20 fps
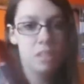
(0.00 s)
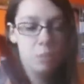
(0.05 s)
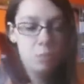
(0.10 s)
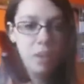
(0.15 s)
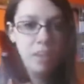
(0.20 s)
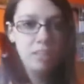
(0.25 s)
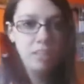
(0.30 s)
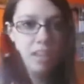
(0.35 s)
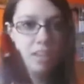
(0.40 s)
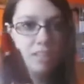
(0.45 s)

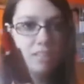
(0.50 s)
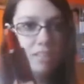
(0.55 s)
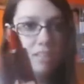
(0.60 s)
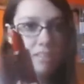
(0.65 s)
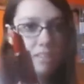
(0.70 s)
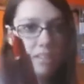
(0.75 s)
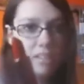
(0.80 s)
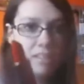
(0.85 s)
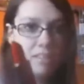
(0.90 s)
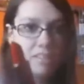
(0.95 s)
red, guys.
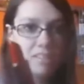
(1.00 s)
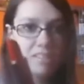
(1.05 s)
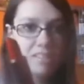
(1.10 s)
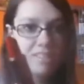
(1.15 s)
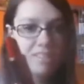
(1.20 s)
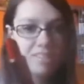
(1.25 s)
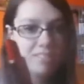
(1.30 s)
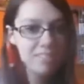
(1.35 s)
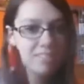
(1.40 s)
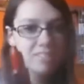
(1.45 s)

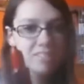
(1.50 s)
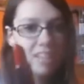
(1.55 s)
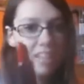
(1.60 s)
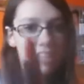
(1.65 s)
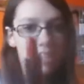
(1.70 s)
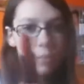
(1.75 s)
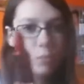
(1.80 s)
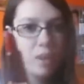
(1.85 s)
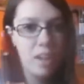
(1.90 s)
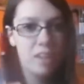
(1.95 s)

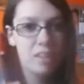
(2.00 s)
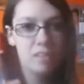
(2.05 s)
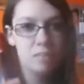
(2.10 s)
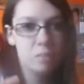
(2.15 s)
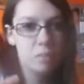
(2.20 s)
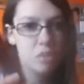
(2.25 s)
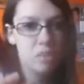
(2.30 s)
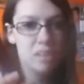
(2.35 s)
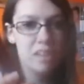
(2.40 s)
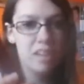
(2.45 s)
It's red.
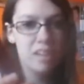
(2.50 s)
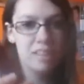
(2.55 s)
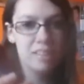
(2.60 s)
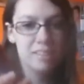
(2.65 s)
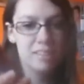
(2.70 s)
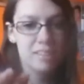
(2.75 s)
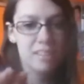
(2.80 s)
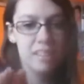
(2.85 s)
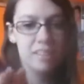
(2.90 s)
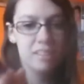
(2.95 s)
Just kidding.
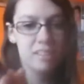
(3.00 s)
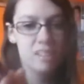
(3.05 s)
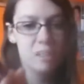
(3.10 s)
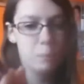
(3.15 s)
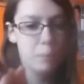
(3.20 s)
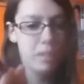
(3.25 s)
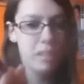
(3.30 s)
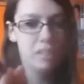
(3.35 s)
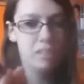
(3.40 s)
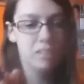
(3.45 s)
It's
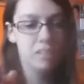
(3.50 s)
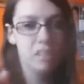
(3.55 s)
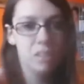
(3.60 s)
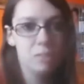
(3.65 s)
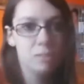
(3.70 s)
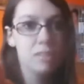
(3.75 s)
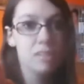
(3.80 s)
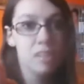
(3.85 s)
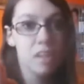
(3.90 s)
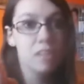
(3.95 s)
pink. No,
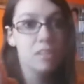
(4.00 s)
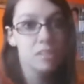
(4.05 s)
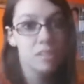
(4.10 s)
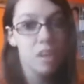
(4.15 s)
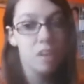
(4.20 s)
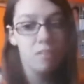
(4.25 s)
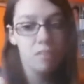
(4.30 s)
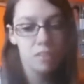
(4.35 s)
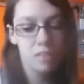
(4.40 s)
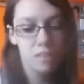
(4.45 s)
it's
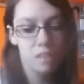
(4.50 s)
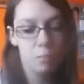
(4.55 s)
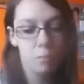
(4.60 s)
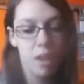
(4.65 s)
obviously